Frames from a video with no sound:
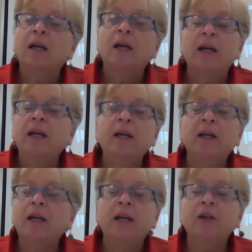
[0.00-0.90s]
he
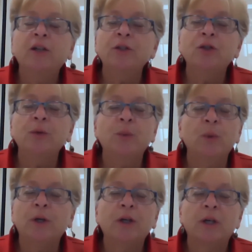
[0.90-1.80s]
couldn't do the
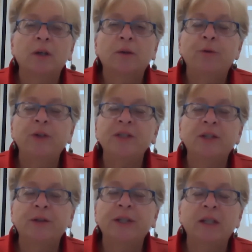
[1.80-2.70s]
work
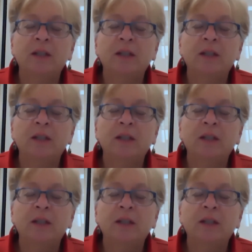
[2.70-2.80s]
physically.